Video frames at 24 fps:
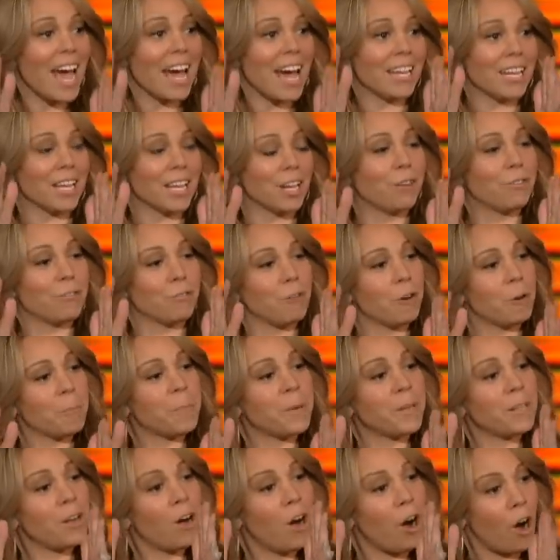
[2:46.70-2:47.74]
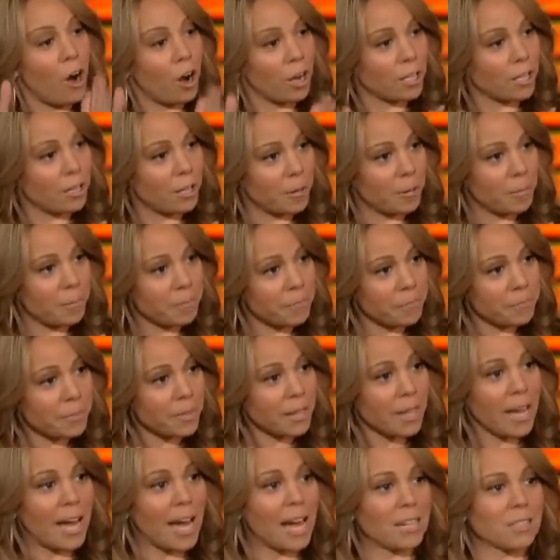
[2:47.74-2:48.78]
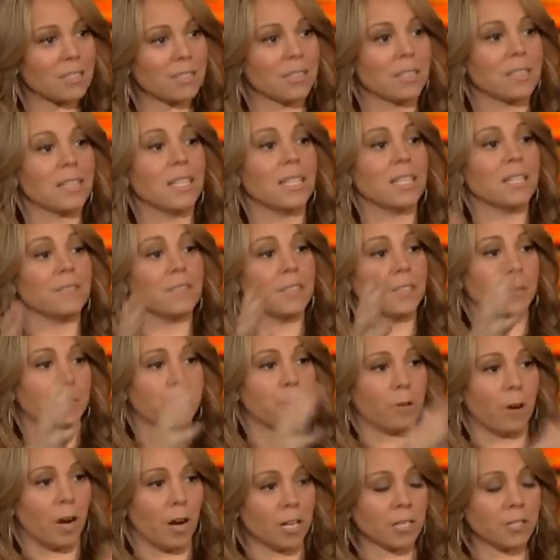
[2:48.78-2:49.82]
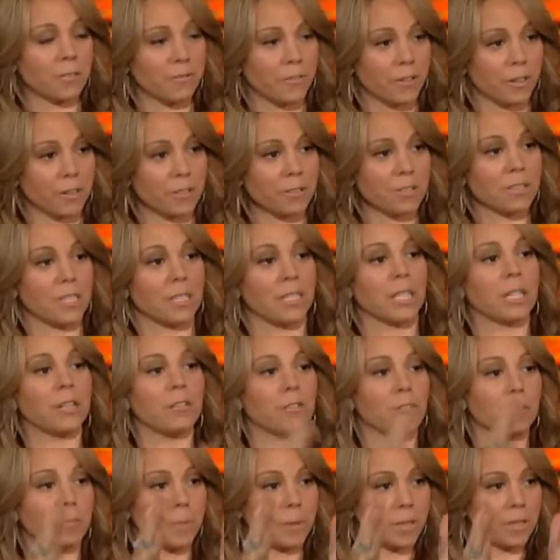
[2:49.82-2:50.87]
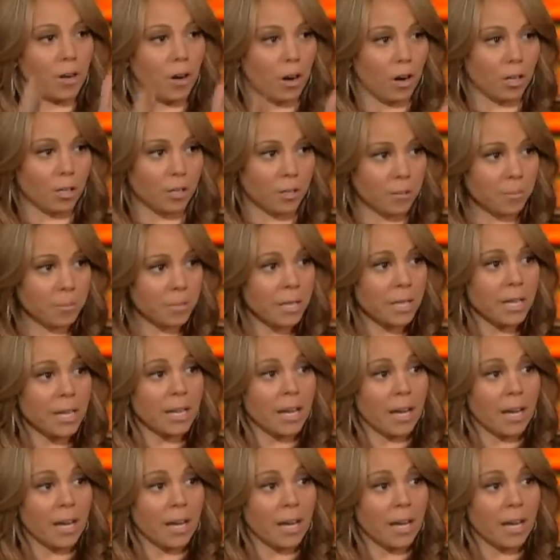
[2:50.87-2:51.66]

and he grew up in Harlem. Actually, they lived in the Bronx first, then he grew up in Harlem.